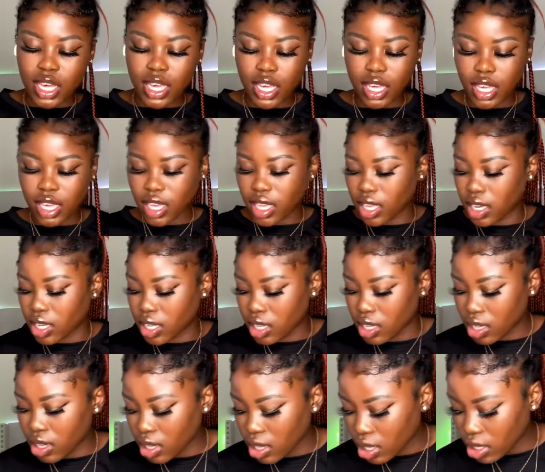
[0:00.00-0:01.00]
And
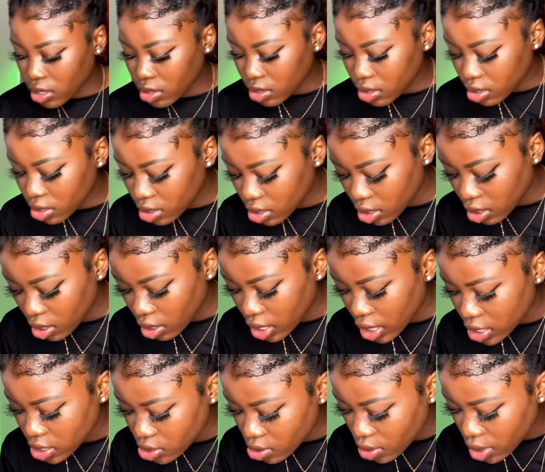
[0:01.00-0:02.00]

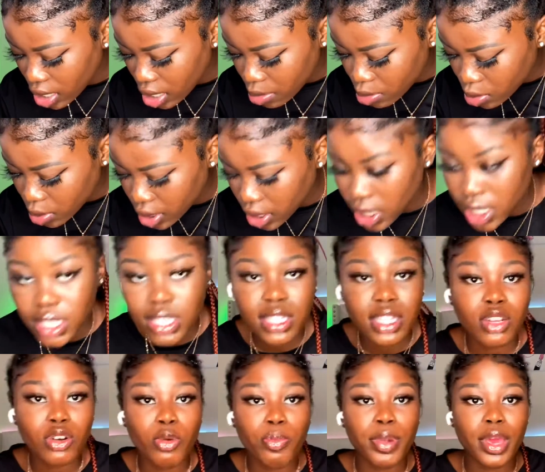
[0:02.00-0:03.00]
alright, so it comes with these
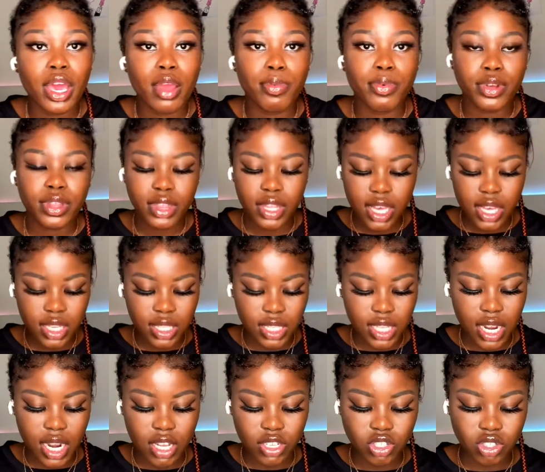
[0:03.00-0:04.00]
little paper things that
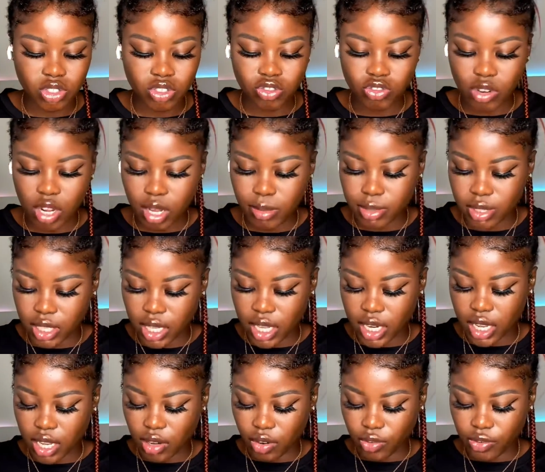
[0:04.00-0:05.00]
I just dropped and
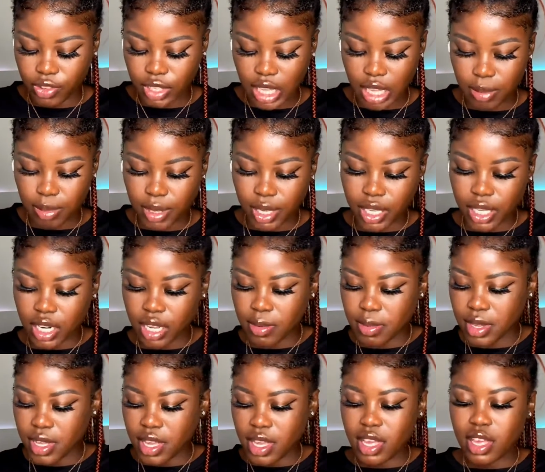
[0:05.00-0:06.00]
I don't feel like picking up,
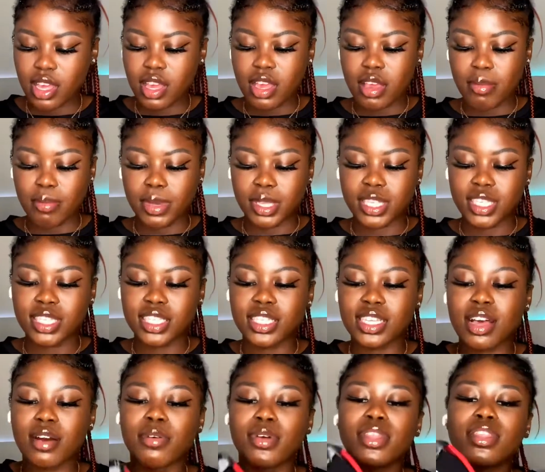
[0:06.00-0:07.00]
but this is
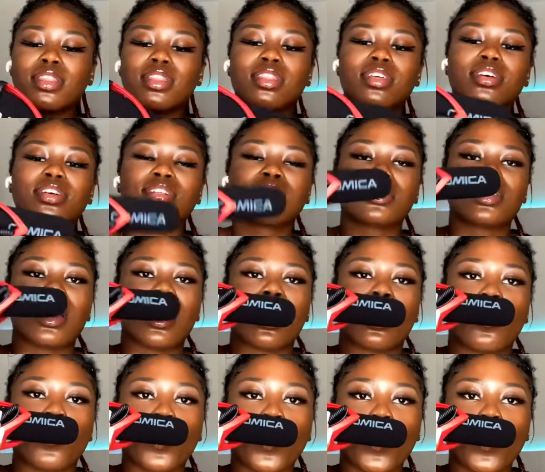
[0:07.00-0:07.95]
how it looks like.